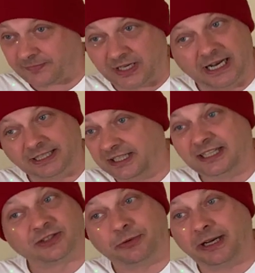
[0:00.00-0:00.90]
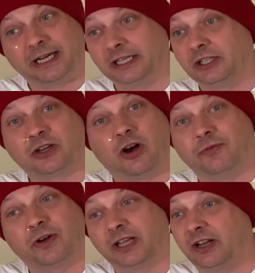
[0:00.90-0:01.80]
Yeah, it is, doing it? You can't
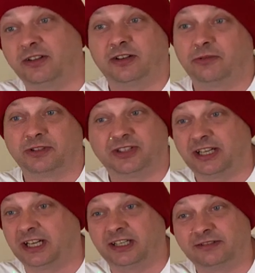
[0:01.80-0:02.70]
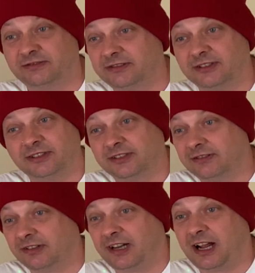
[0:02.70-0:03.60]
fucking, I don't know what to say
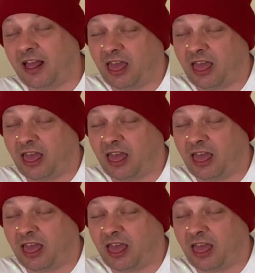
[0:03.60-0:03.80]
now.